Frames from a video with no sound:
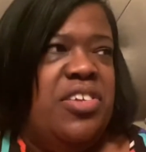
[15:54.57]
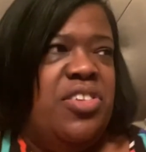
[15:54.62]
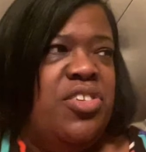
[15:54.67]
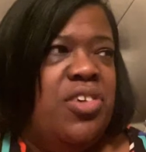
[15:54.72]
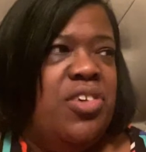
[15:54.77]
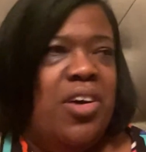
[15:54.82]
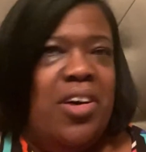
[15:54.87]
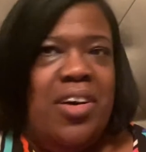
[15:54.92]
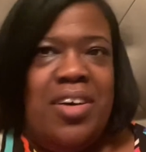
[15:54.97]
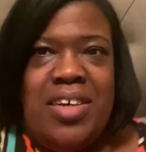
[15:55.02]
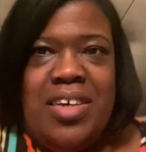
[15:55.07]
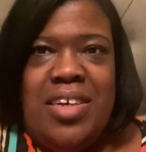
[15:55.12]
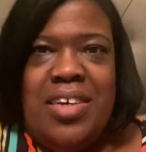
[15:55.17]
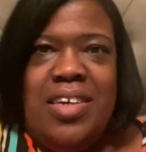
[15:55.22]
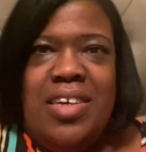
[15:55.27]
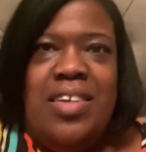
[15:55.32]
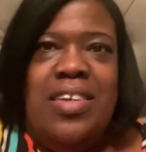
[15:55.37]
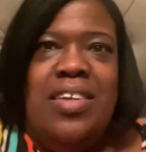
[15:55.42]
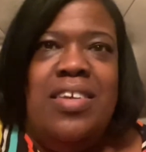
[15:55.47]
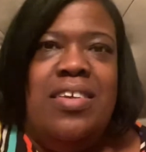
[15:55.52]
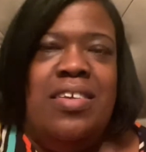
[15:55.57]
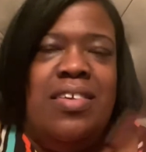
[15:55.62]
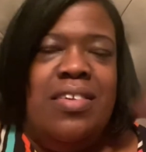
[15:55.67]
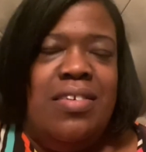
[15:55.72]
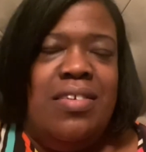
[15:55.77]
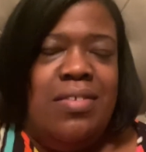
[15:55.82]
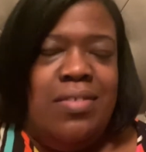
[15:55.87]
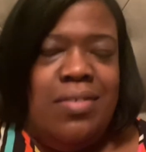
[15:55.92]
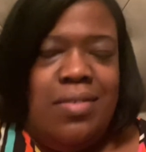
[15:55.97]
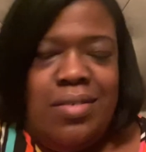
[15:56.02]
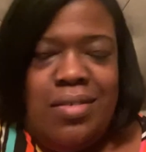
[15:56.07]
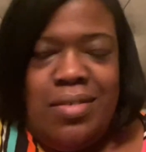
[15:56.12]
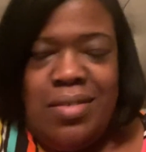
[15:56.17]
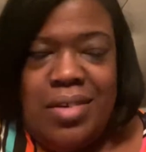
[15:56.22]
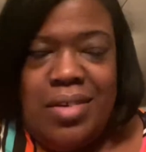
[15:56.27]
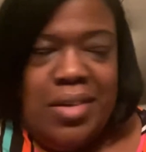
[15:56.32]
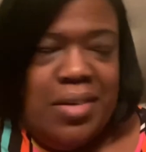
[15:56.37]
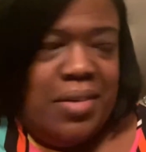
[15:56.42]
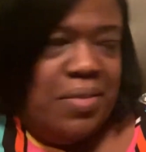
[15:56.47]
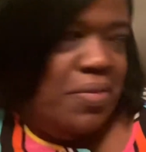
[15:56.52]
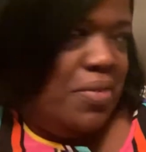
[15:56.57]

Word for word: talking and stuff.